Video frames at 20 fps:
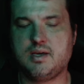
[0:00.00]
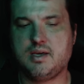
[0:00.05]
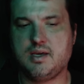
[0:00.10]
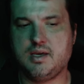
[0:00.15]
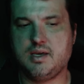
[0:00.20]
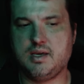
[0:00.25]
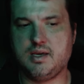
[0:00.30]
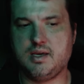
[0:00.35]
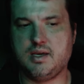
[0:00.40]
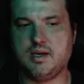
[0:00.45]

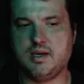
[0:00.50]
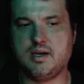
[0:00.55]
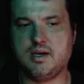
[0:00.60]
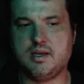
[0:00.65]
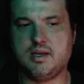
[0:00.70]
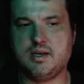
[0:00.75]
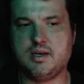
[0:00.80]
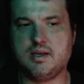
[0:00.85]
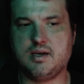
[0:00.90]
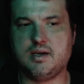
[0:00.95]

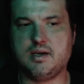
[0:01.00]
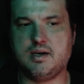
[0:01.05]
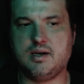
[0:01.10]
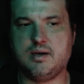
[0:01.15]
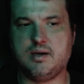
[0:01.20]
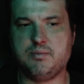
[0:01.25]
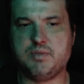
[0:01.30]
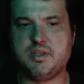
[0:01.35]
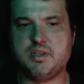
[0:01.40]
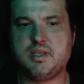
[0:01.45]
And
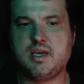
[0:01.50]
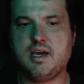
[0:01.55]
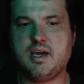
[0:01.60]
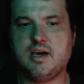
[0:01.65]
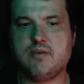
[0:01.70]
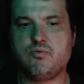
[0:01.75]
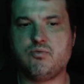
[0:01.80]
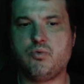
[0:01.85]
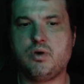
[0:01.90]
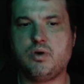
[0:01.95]
then they
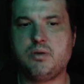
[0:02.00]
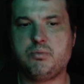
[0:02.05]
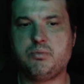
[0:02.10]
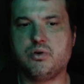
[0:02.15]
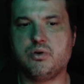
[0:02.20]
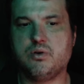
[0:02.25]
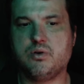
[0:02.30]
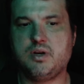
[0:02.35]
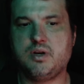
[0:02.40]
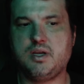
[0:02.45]
have one
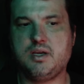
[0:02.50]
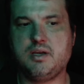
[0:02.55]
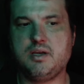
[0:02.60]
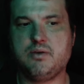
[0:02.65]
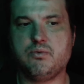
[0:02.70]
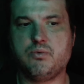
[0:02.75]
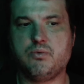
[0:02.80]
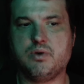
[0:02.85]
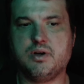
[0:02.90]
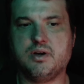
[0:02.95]
party
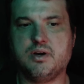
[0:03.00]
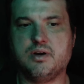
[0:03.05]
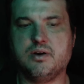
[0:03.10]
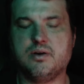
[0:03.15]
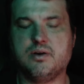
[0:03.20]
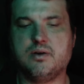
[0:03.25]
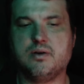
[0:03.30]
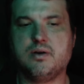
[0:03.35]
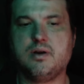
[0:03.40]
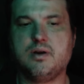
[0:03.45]

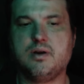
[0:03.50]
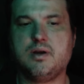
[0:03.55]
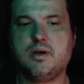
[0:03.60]
where